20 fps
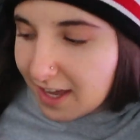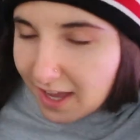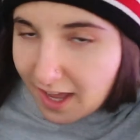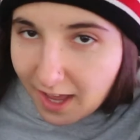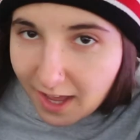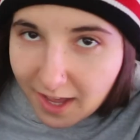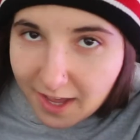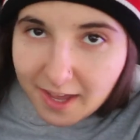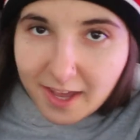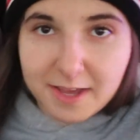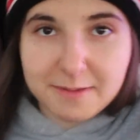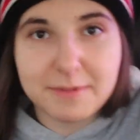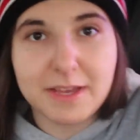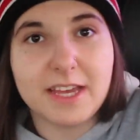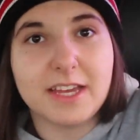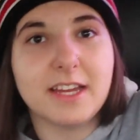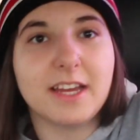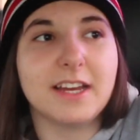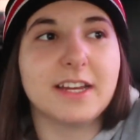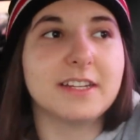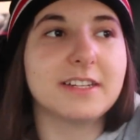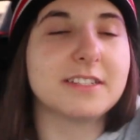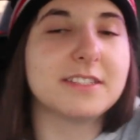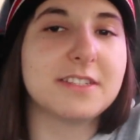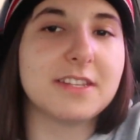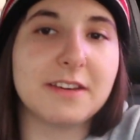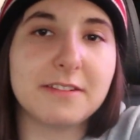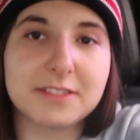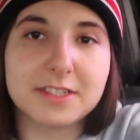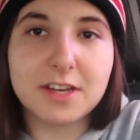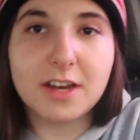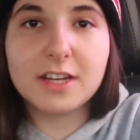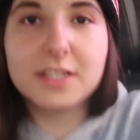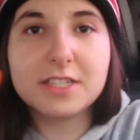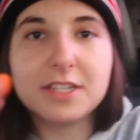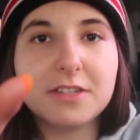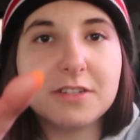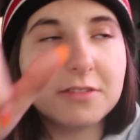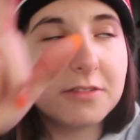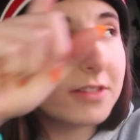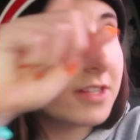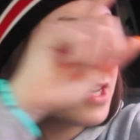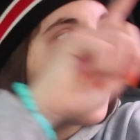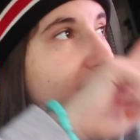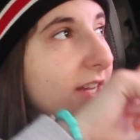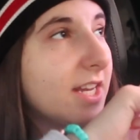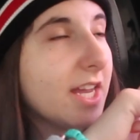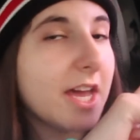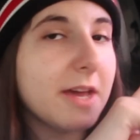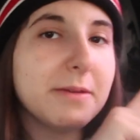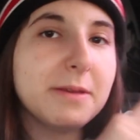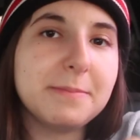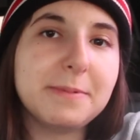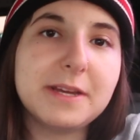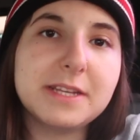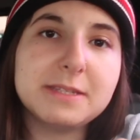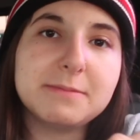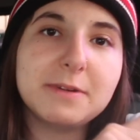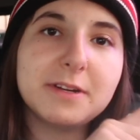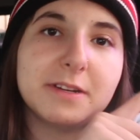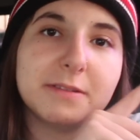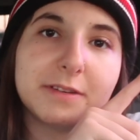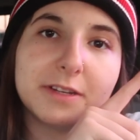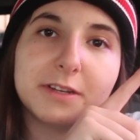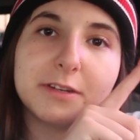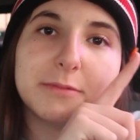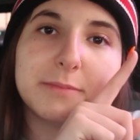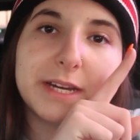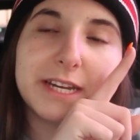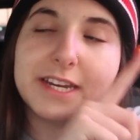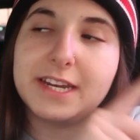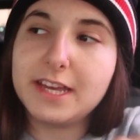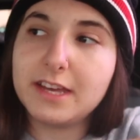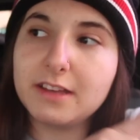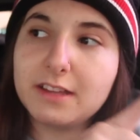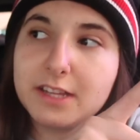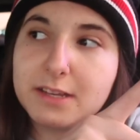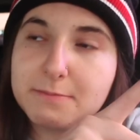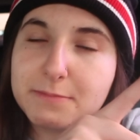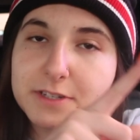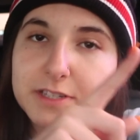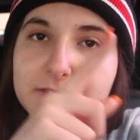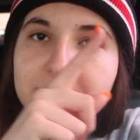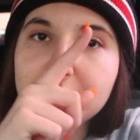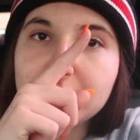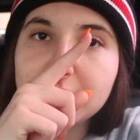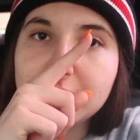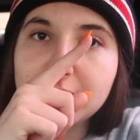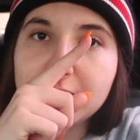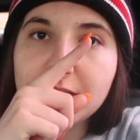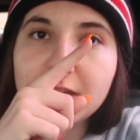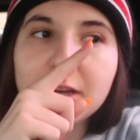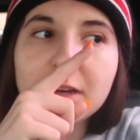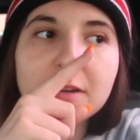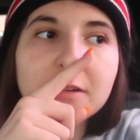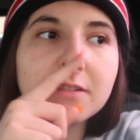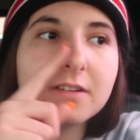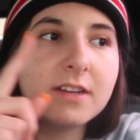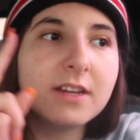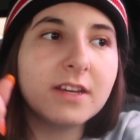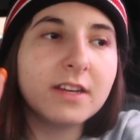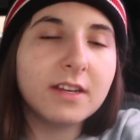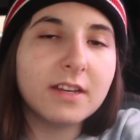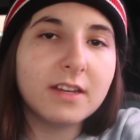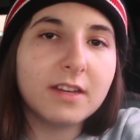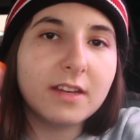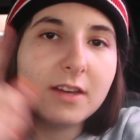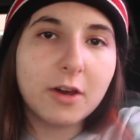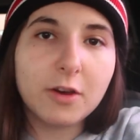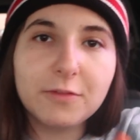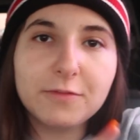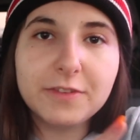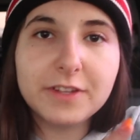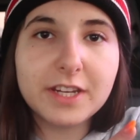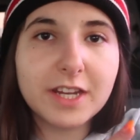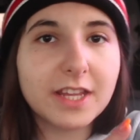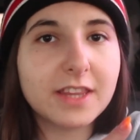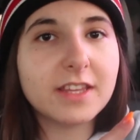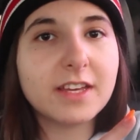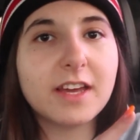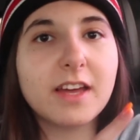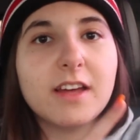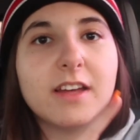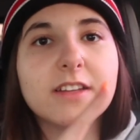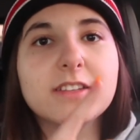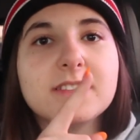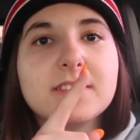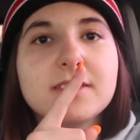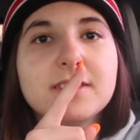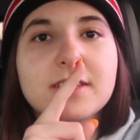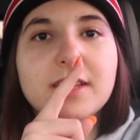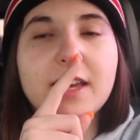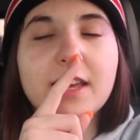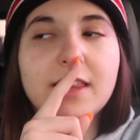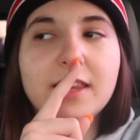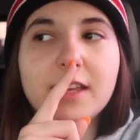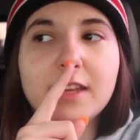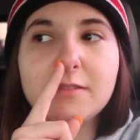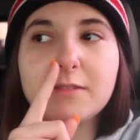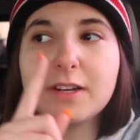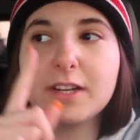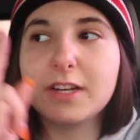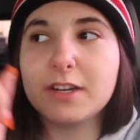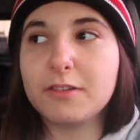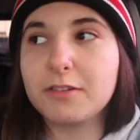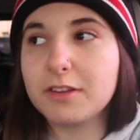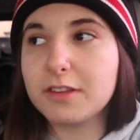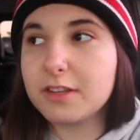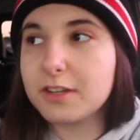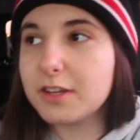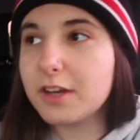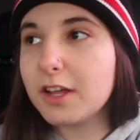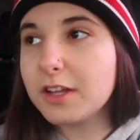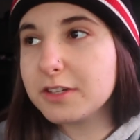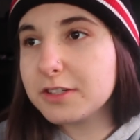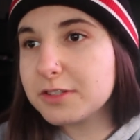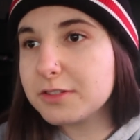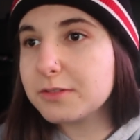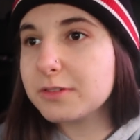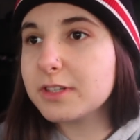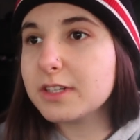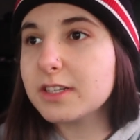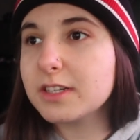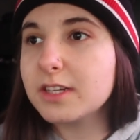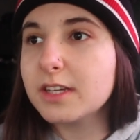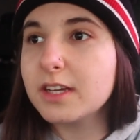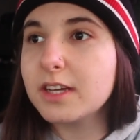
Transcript: Uh, I'm at, so that was Costco. Now I'm at PetSmart. I'm gonna go buy nail clippers for Cleo. Hopefully nothing else. And then we're gonna go to the dollar store.